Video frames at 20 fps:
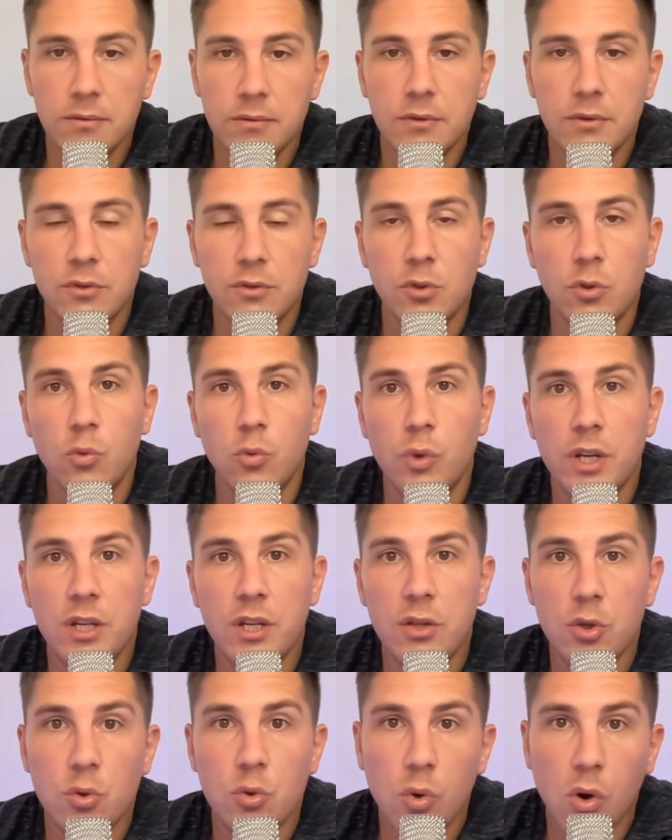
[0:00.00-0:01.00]
So when
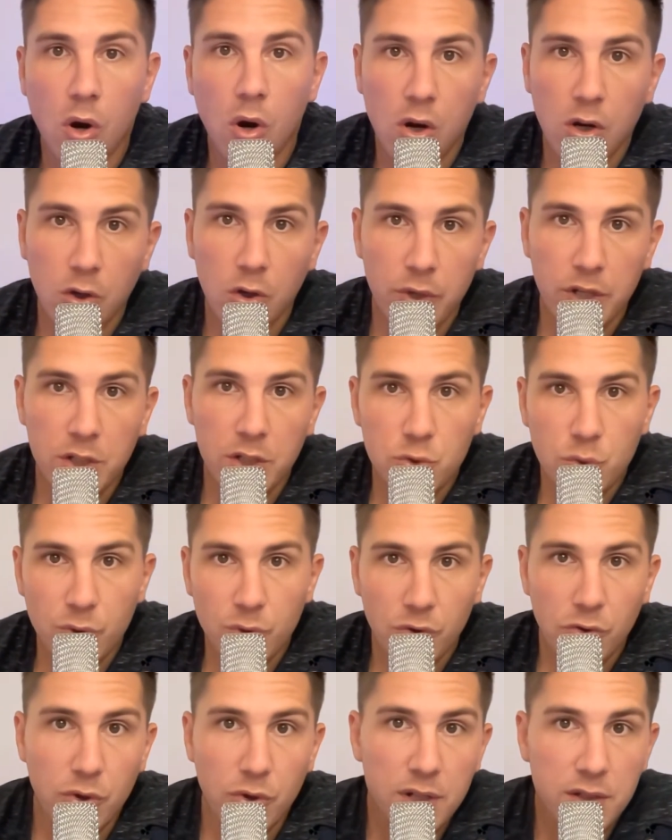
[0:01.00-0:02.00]
you are going to
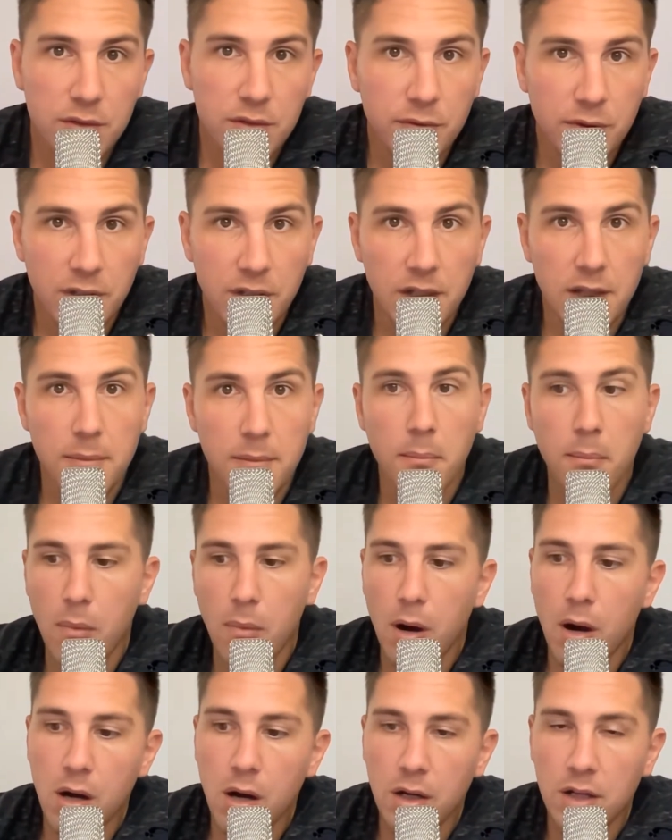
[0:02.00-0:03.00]
aggressively
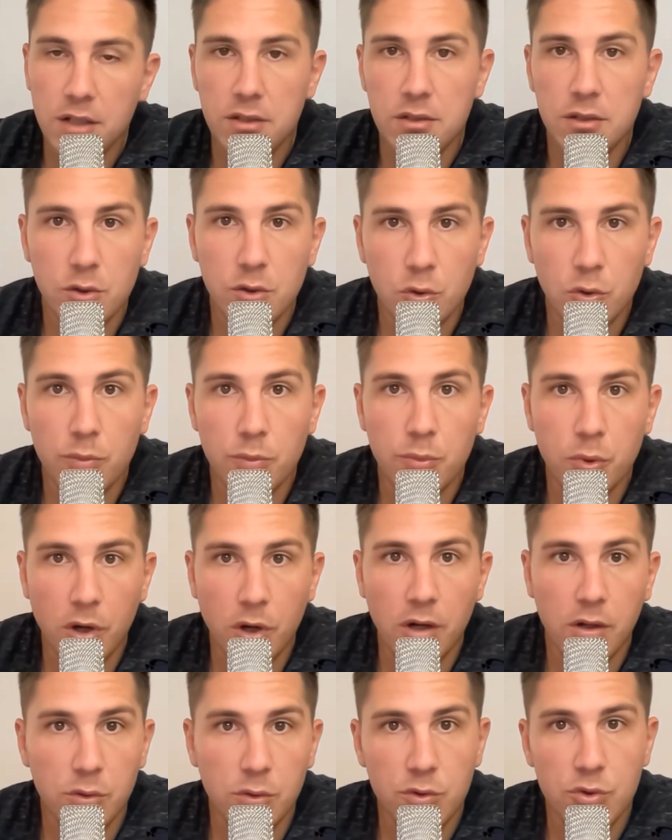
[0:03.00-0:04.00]
market your
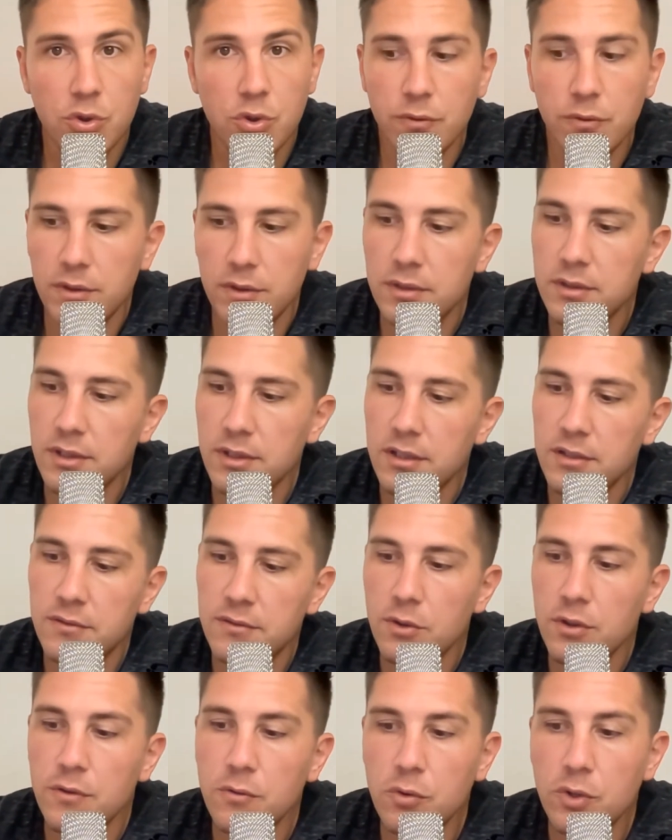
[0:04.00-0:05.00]
product or service, then it's
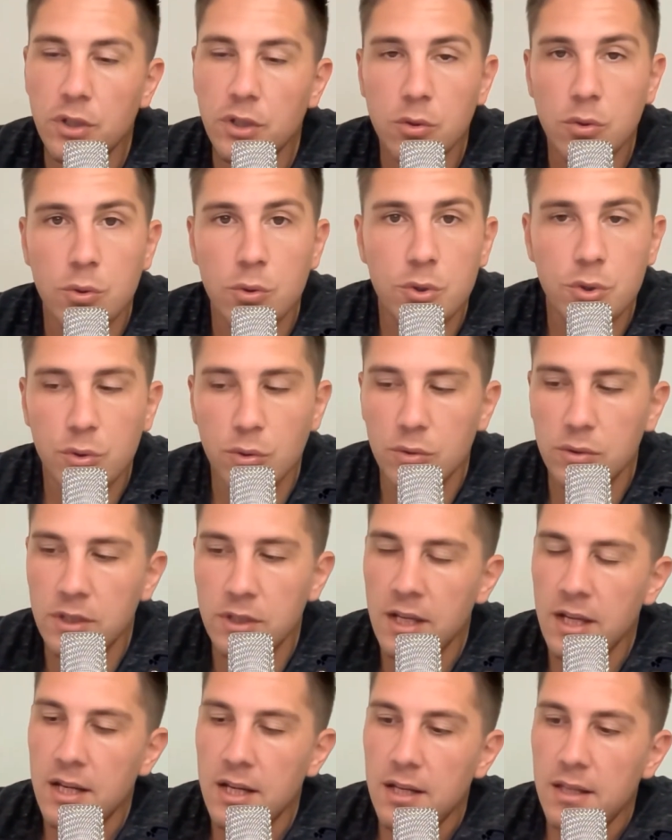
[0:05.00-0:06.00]
very, very crucial
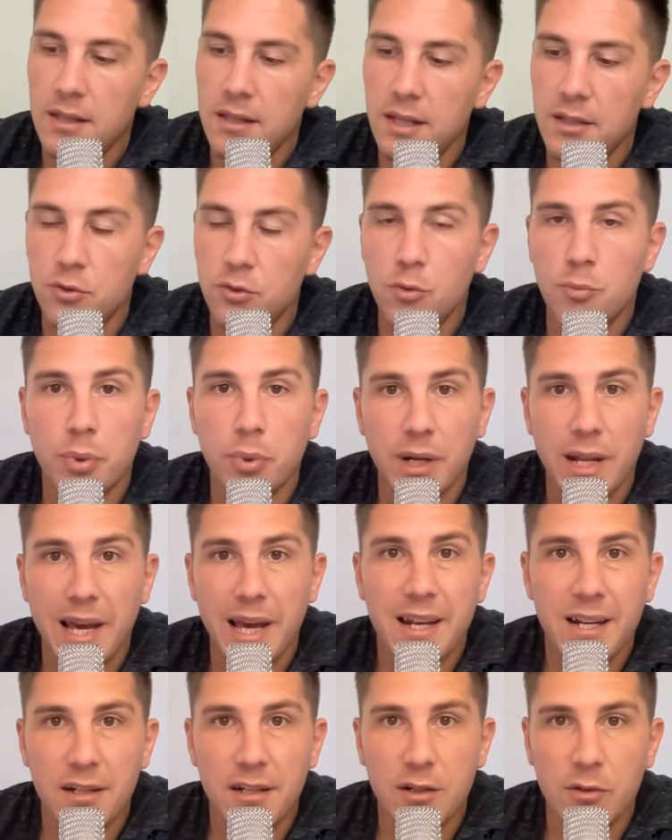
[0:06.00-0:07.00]
that you plan
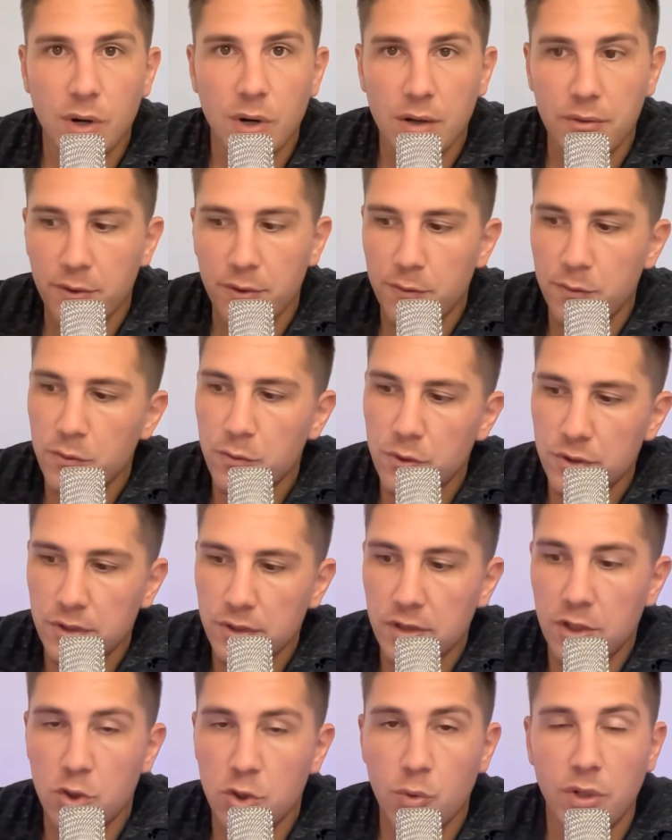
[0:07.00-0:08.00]
it around the 1st
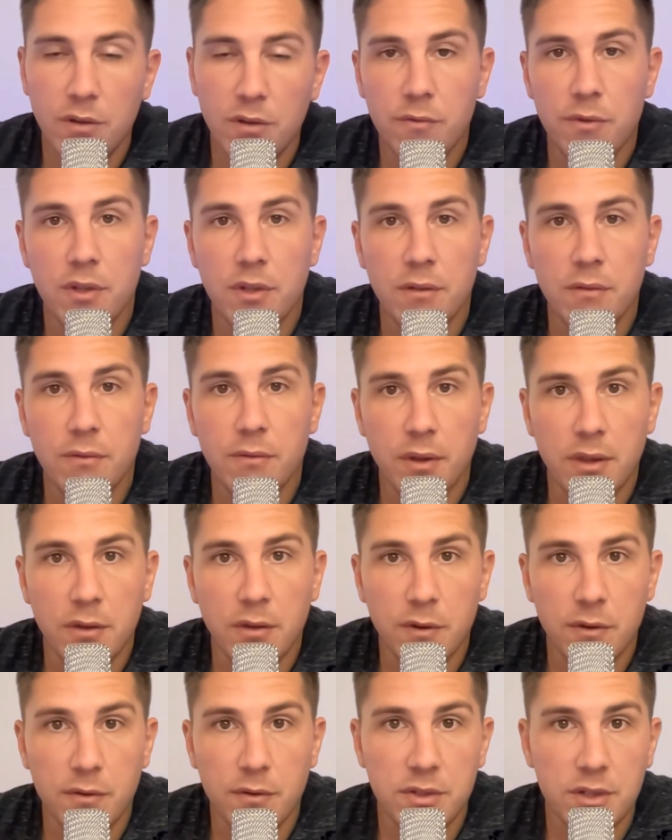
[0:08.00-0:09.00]
and the 25th of
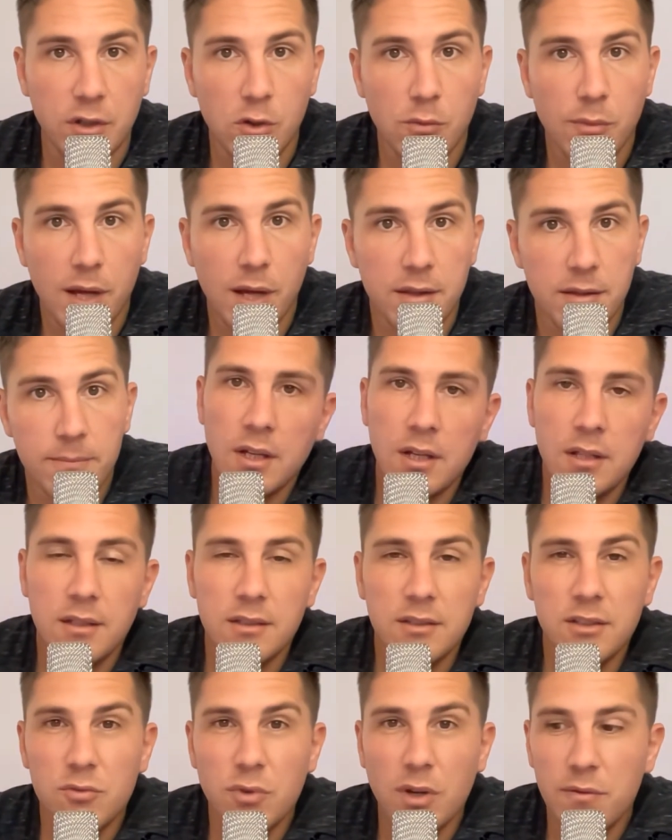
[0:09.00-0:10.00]
every single month. This
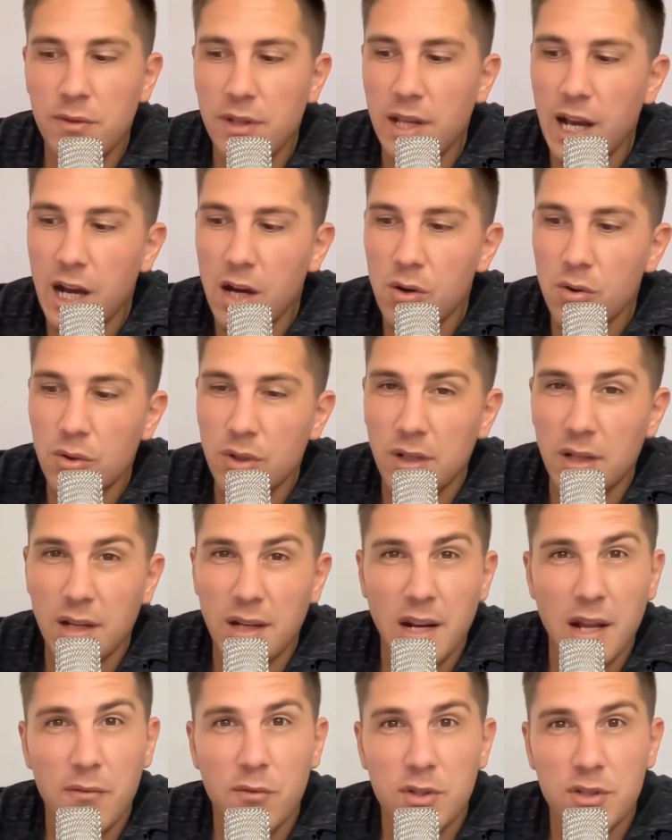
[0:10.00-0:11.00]
is roughly how an
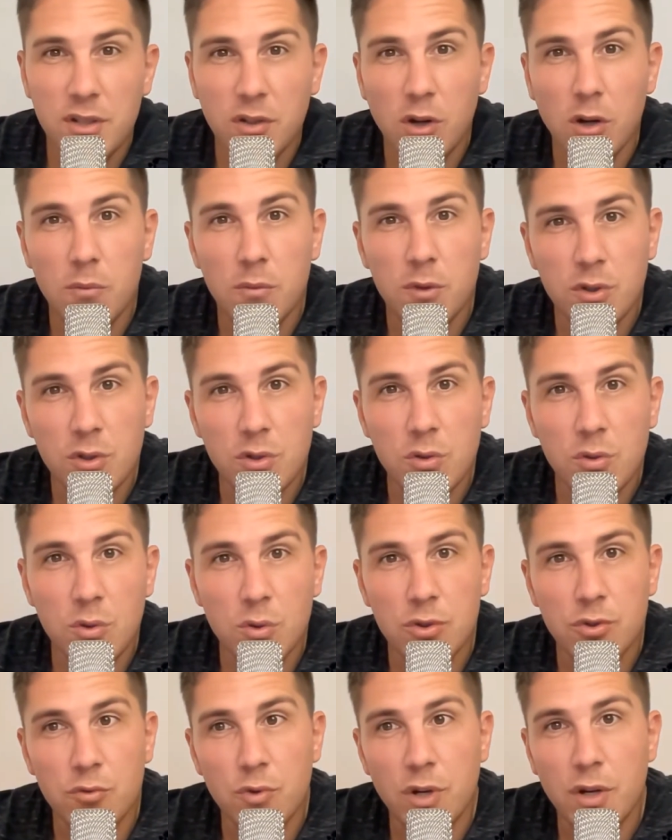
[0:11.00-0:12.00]
average e-commerce
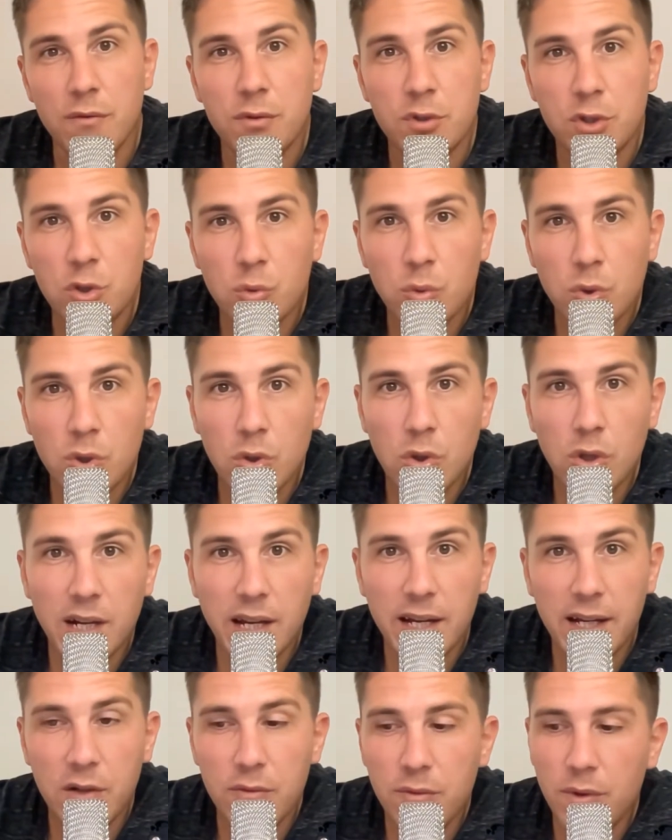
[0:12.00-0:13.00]
store's revenue would look
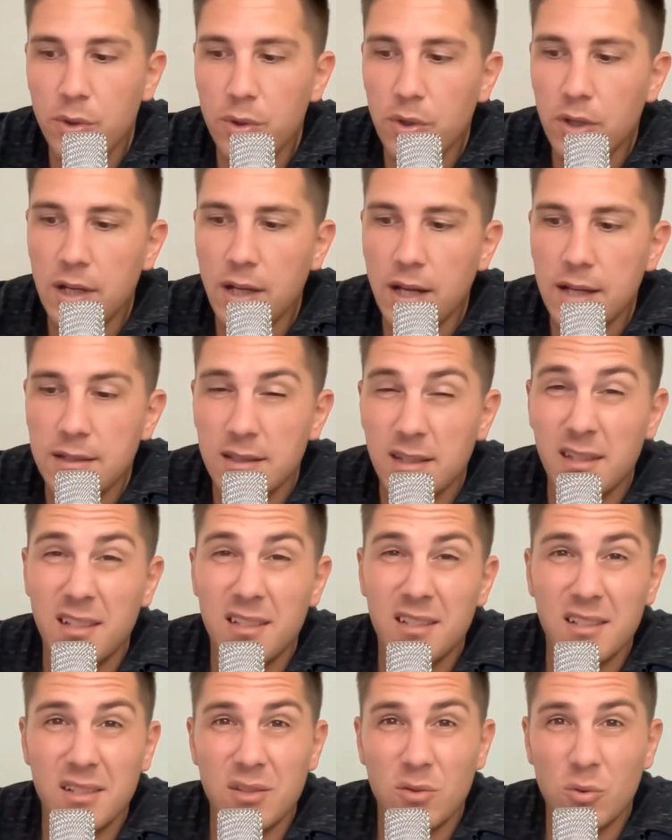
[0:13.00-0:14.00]
like over 30 days, and
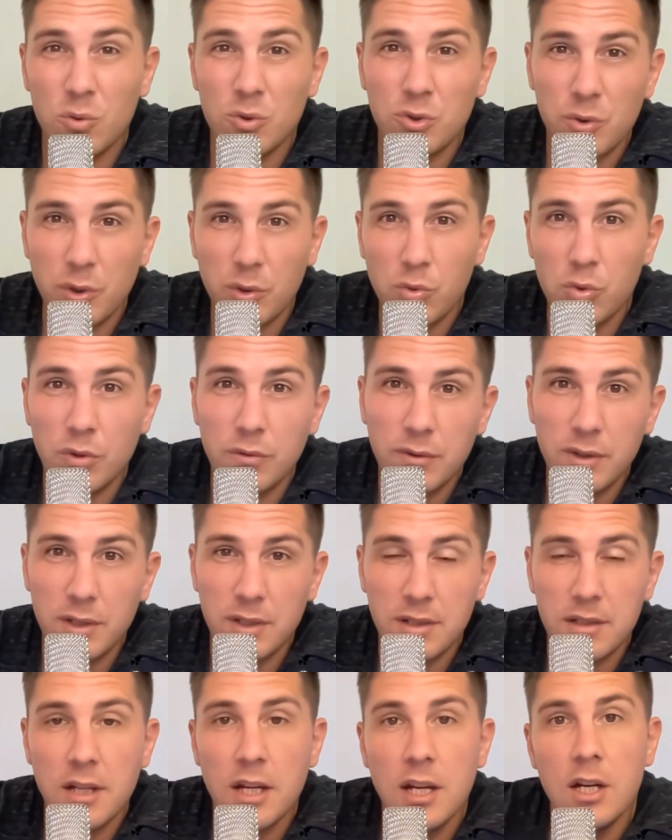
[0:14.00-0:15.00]
this is also
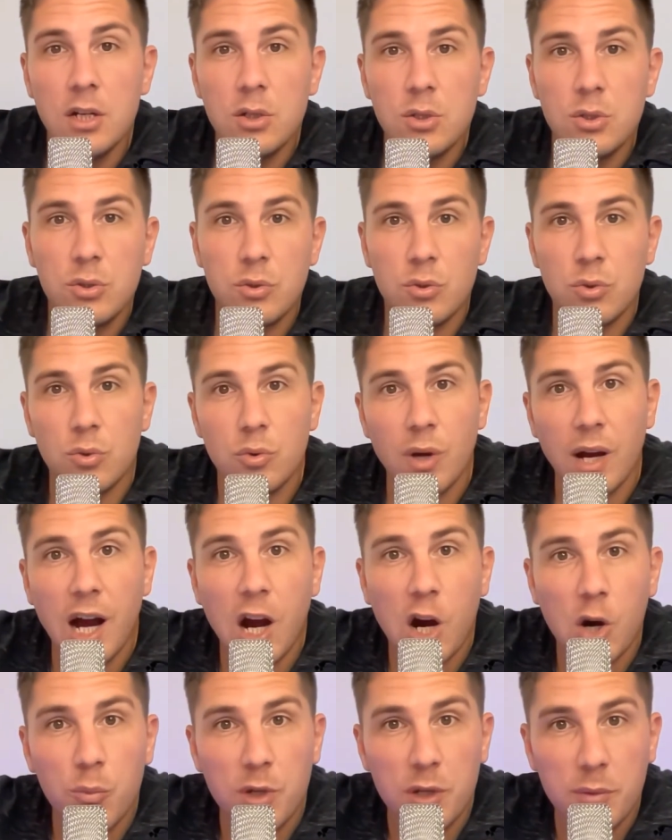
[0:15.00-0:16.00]
equivalent to
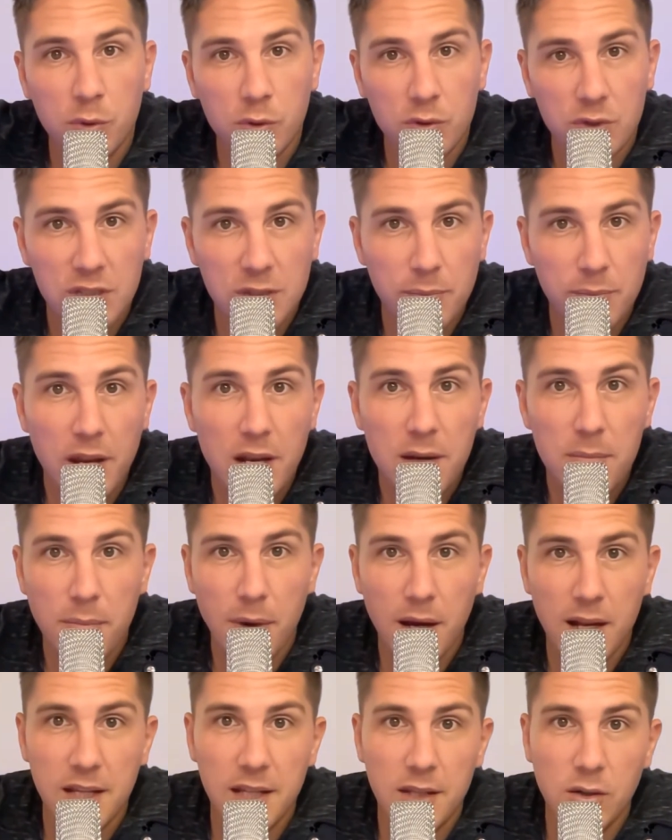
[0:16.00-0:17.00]
how people spend
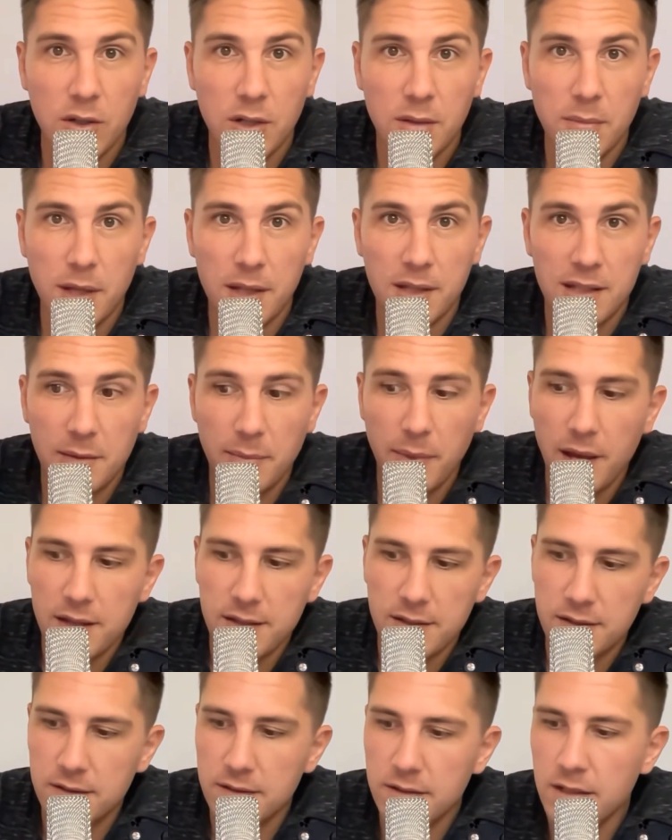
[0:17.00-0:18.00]
money on a monthly
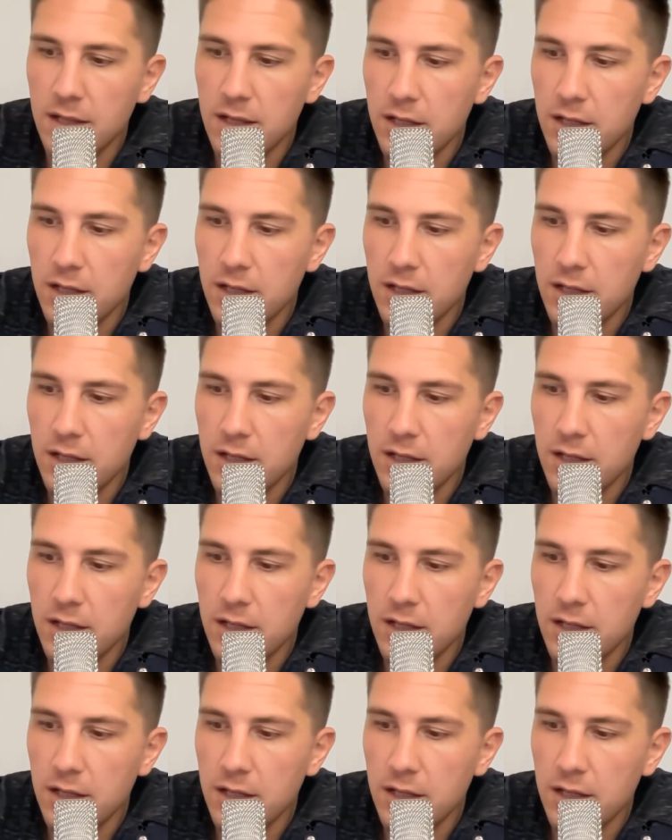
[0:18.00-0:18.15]
basis.